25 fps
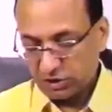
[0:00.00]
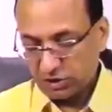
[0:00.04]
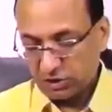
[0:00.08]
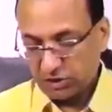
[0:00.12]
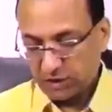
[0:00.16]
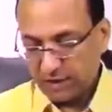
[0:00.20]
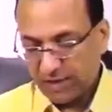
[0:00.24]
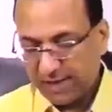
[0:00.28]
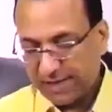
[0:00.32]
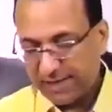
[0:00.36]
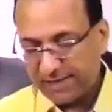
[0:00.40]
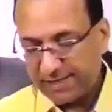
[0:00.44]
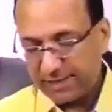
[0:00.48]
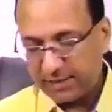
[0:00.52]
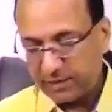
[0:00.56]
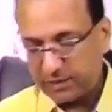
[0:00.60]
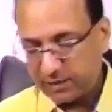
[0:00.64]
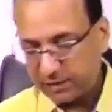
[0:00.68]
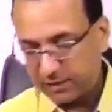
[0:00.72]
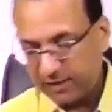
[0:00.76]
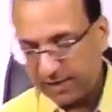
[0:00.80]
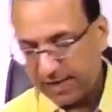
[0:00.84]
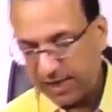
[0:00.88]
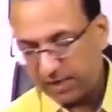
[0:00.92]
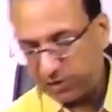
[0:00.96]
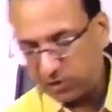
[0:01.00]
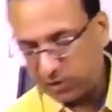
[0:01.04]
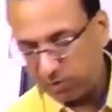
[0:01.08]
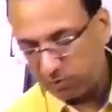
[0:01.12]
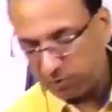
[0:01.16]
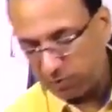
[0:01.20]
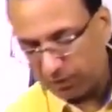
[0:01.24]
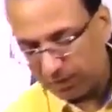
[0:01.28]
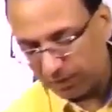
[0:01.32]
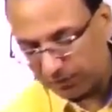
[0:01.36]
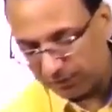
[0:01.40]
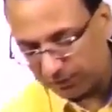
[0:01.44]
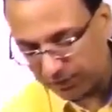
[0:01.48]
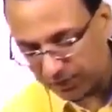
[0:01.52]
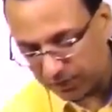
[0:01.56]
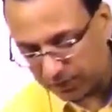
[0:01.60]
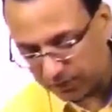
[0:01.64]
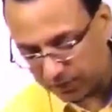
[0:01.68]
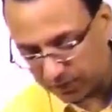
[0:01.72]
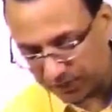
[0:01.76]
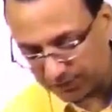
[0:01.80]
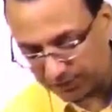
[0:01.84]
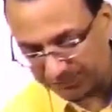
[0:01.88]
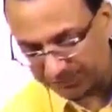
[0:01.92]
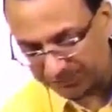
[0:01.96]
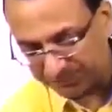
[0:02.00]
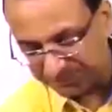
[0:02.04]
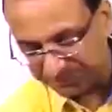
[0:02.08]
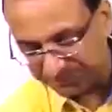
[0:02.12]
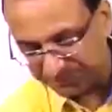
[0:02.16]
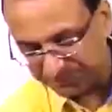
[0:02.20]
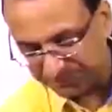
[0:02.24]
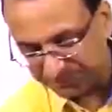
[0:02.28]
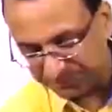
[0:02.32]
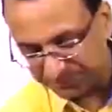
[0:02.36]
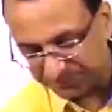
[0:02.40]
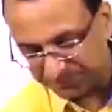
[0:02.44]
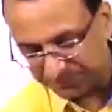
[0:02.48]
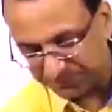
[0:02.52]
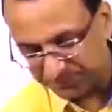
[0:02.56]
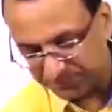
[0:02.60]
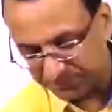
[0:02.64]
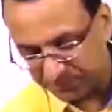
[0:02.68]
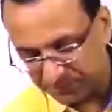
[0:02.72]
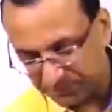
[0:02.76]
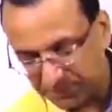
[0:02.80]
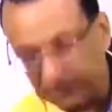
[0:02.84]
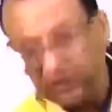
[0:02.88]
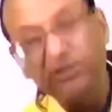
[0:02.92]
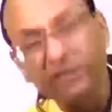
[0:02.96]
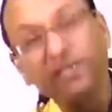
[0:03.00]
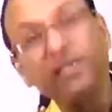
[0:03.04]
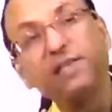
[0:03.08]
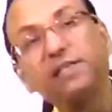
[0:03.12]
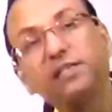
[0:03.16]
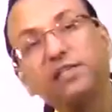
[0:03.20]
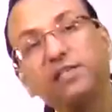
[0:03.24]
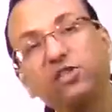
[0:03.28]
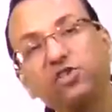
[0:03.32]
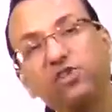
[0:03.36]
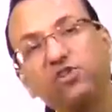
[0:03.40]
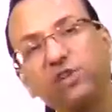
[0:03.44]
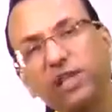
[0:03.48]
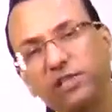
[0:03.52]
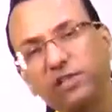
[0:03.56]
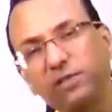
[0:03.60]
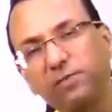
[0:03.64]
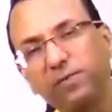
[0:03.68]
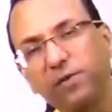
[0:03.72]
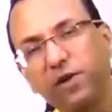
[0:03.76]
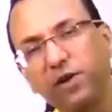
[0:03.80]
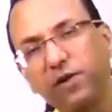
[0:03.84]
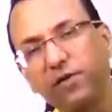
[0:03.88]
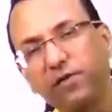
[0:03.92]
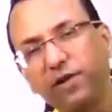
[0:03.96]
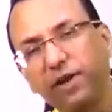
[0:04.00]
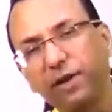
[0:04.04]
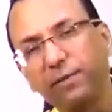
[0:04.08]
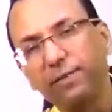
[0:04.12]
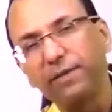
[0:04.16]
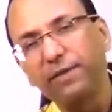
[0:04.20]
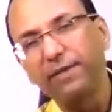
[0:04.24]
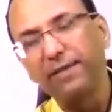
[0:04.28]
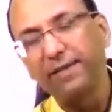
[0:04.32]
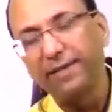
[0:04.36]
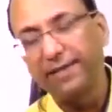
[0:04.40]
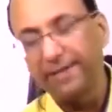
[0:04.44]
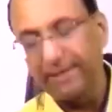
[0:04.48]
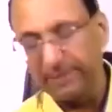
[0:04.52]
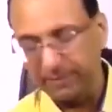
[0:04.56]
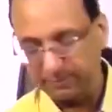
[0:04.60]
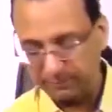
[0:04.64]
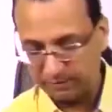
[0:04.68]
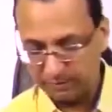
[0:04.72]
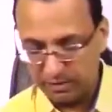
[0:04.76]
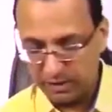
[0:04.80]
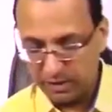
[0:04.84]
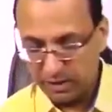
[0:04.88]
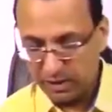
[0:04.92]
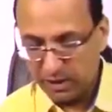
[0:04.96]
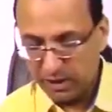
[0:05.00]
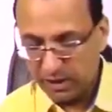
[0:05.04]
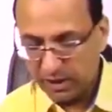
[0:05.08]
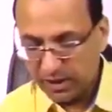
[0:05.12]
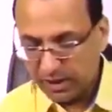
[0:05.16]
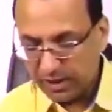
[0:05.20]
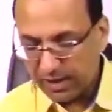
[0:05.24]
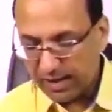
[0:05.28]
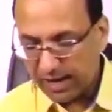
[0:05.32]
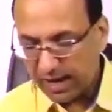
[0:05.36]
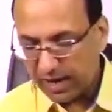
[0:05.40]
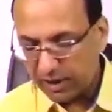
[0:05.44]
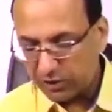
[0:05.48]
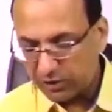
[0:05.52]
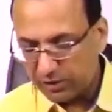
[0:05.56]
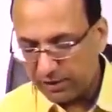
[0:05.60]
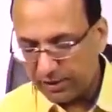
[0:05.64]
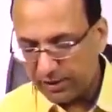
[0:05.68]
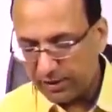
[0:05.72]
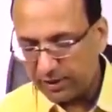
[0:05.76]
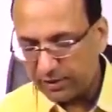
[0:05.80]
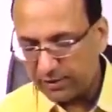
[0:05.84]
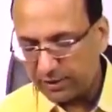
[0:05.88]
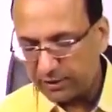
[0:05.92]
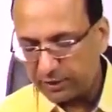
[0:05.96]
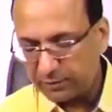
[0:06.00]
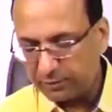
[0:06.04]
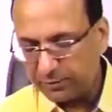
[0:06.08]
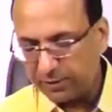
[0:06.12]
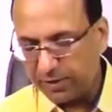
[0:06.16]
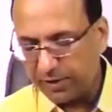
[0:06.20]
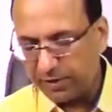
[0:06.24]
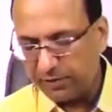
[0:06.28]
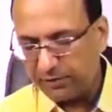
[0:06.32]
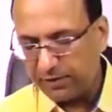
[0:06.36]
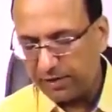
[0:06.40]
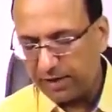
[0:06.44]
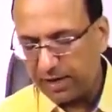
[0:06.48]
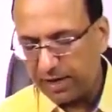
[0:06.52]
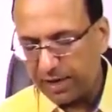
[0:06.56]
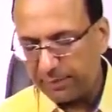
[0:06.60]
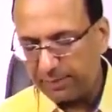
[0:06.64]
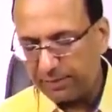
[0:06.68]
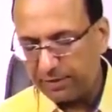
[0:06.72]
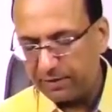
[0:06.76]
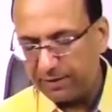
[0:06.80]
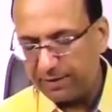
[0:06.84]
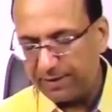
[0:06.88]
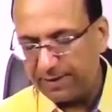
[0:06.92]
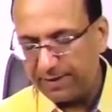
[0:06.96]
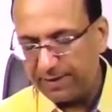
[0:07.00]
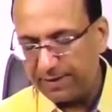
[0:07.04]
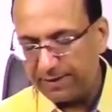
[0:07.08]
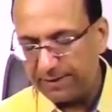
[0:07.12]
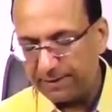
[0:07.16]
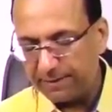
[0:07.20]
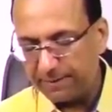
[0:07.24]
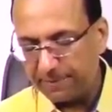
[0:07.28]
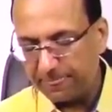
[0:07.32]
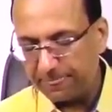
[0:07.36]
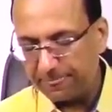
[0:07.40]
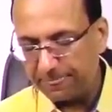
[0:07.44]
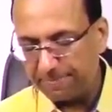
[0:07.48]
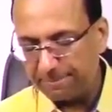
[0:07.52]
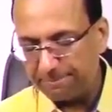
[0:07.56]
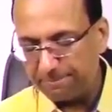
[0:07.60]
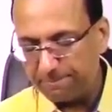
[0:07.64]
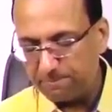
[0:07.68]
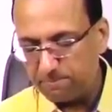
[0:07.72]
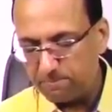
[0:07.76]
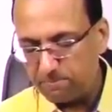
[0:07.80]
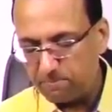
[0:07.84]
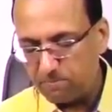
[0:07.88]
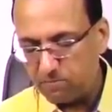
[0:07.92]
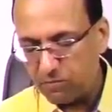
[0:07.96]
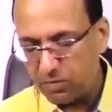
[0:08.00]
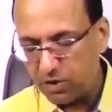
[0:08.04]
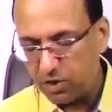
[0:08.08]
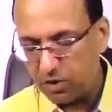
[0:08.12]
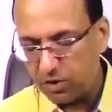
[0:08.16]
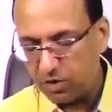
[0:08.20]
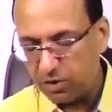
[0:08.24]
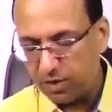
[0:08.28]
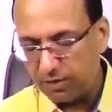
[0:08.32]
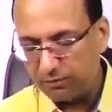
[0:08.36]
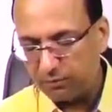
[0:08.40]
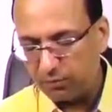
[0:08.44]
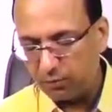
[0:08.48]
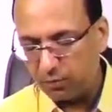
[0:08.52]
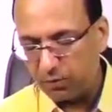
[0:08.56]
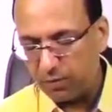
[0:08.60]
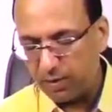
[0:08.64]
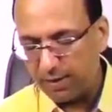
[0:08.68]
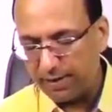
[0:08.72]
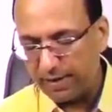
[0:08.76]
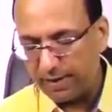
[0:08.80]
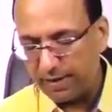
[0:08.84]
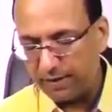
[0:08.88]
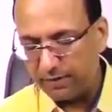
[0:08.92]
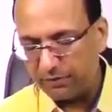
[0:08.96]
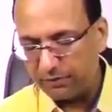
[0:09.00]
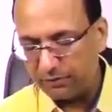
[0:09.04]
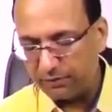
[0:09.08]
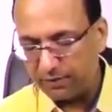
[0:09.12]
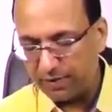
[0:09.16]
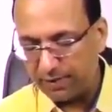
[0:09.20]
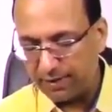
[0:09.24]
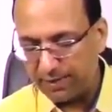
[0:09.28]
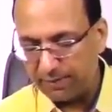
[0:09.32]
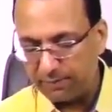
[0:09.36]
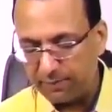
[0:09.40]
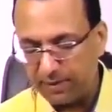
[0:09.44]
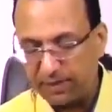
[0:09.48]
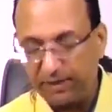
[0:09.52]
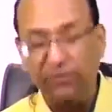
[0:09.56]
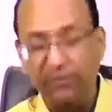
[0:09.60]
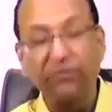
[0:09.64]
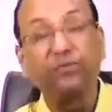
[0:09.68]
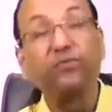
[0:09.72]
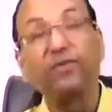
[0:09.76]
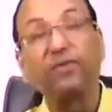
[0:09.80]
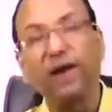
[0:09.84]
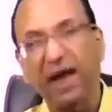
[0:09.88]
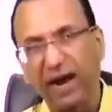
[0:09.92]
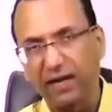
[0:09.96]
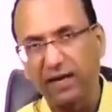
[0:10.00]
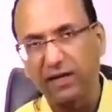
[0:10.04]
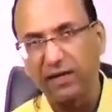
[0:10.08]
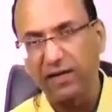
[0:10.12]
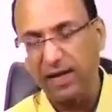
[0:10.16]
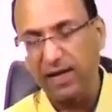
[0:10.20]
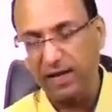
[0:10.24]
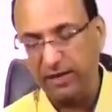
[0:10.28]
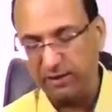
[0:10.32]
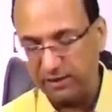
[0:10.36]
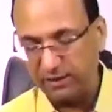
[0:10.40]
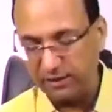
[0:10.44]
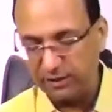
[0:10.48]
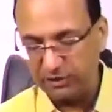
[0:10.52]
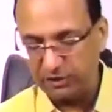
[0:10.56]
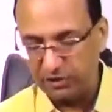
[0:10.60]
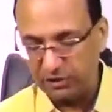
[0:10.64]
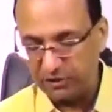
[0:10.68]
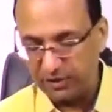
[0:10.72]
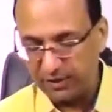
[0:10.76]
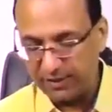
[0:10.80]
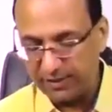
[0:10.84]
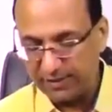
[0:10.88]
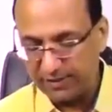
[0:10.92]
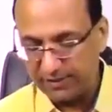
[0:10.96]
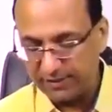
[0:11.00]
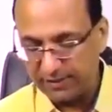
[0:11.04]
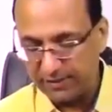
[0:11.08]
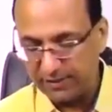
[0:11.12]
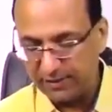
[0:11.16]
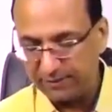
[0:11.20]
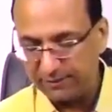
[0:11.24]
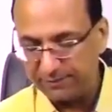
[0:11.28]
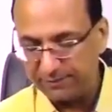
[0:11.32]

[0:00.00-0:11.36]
And as you are moving further, this is respiratory epithelium. Actually, respiratory epithelium you have to identify by the fact that it is ciliated